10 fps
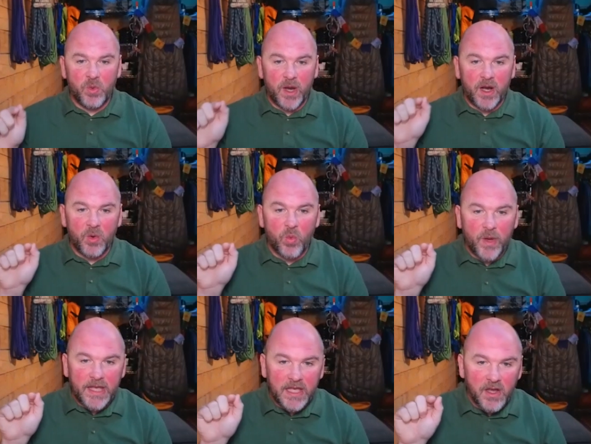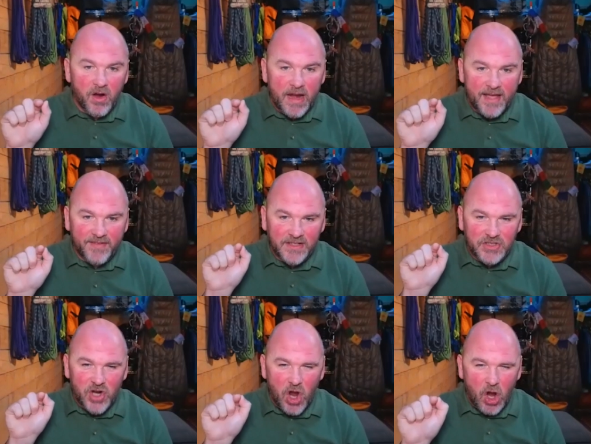where we are having
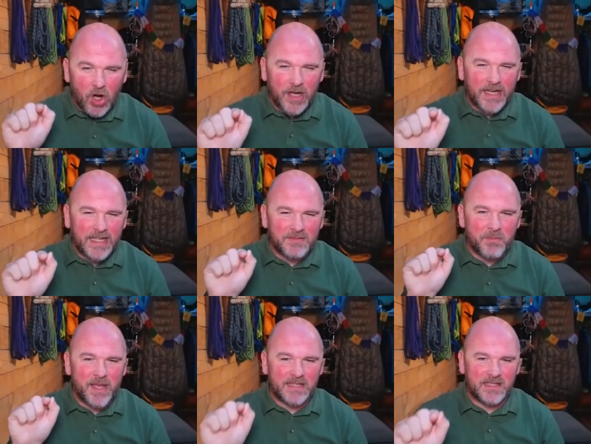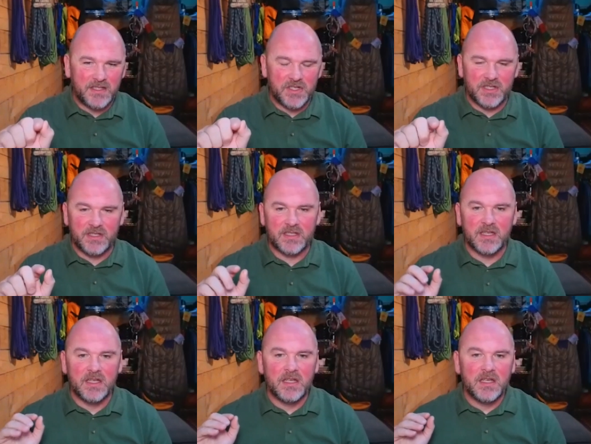targeted messages
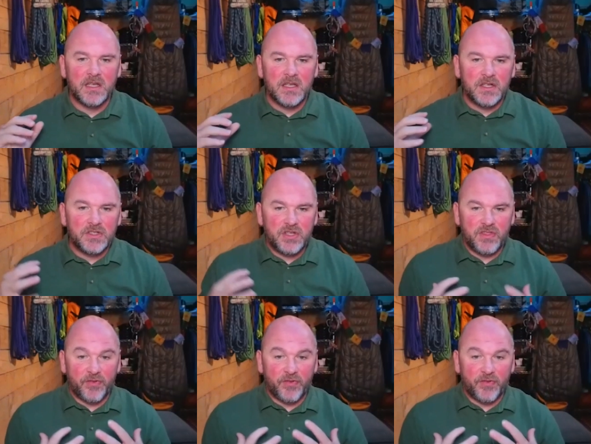to the